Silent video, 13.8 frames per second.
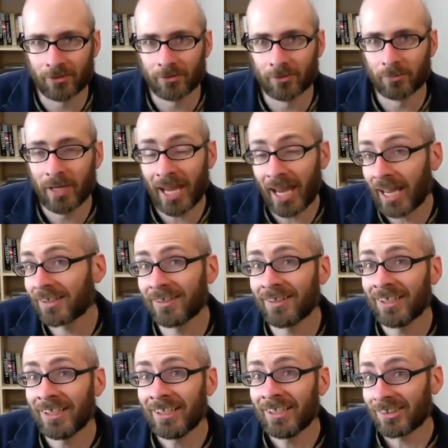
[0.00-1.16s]
tome, and
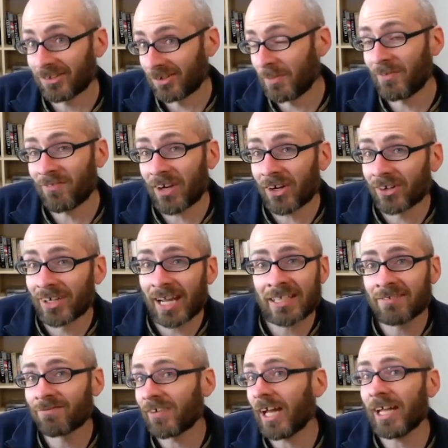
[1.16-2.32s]
to be fair,
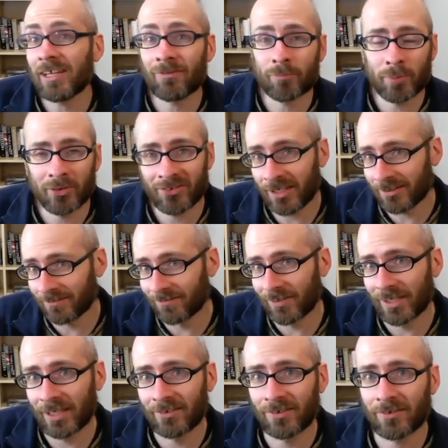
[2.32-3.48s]
95% of
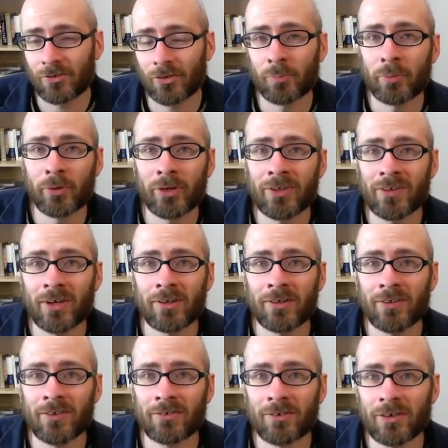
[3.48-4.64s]
it, as Joe points out in
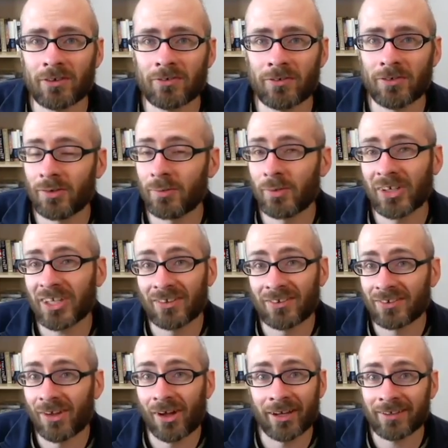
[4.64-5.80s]
his introduction to the book,
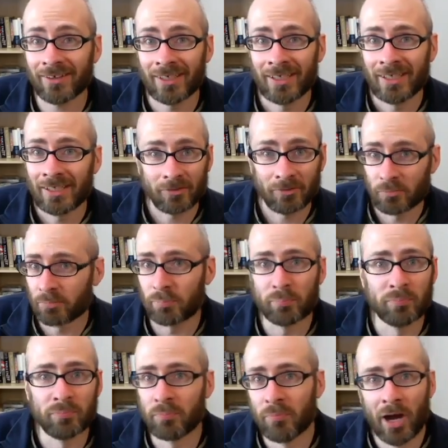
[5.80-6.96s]
is not
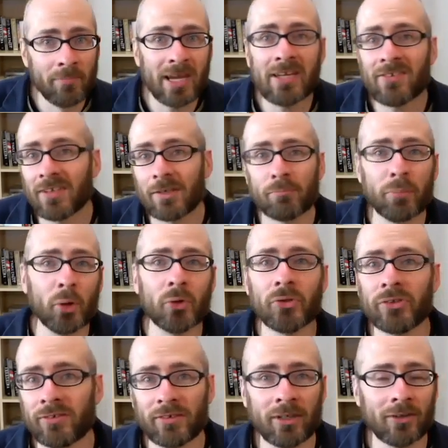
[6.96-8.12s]
amazing,
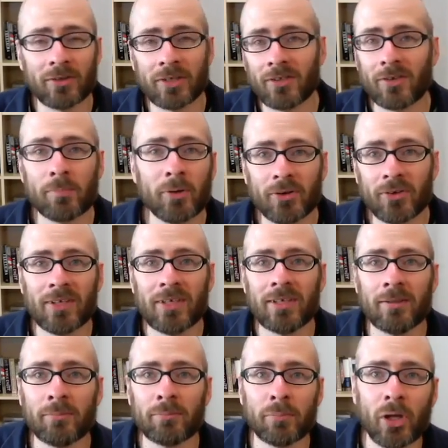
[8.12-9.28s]
bold,
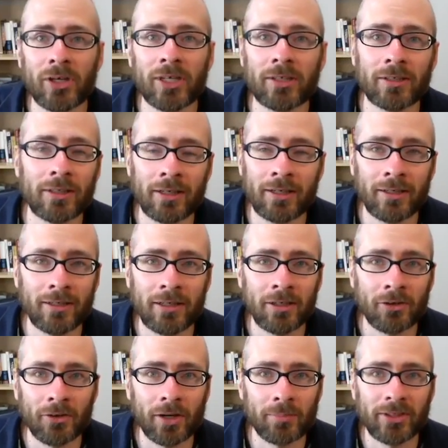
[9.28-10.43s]
conspiracy-blowing,
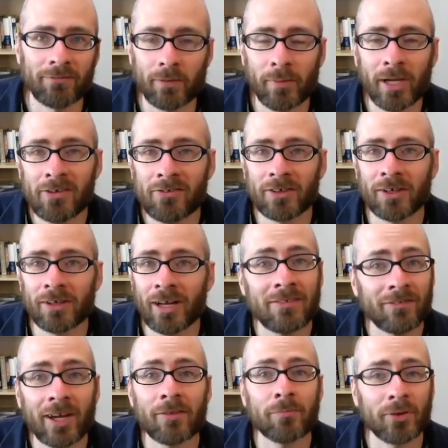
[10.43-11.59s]
incredible information.
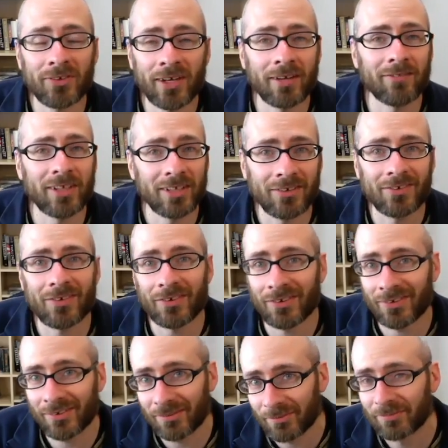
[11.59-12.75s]
95% of it is
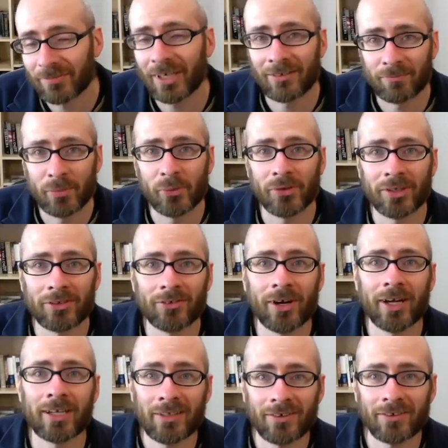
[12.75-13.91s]
just kind of boring,
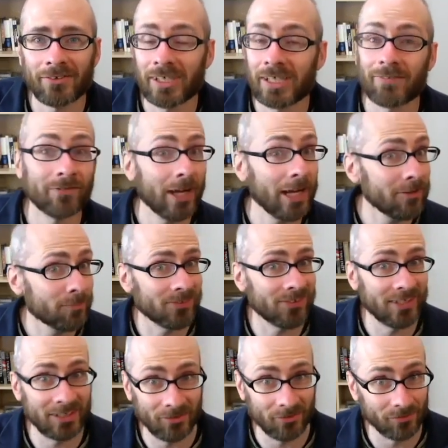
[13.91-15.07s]
dry history, and
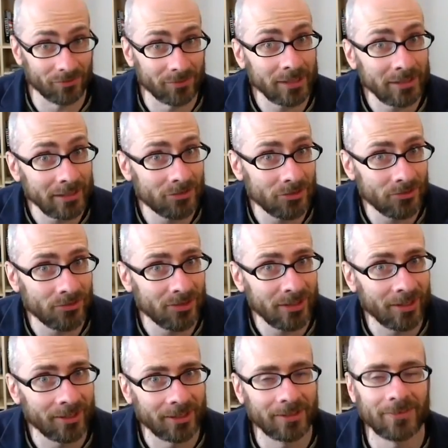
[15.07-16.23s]
5% is really juicy
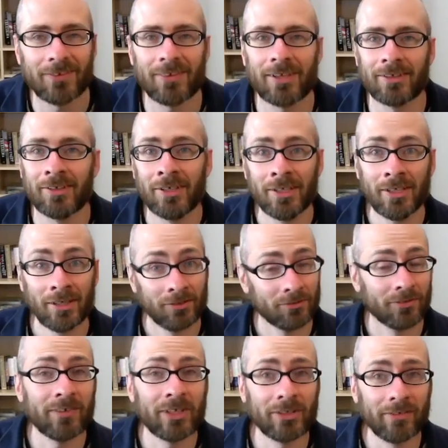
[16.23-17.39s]
nuggets that
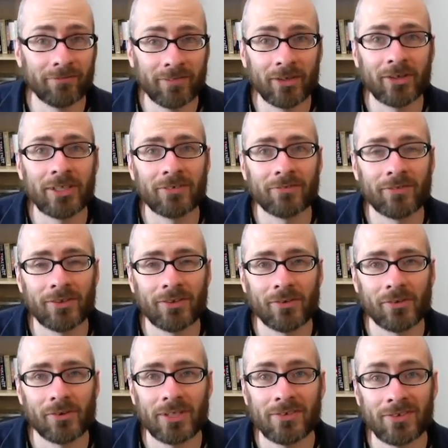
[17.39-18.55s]
reveal a very different
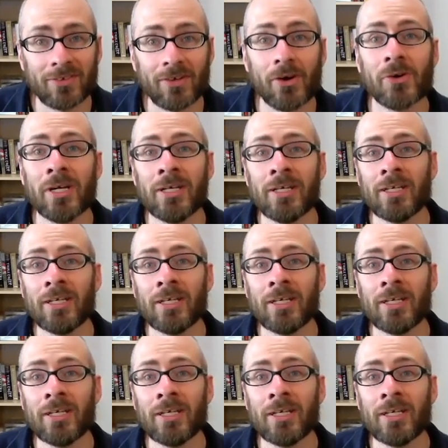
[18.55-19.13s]
story. So,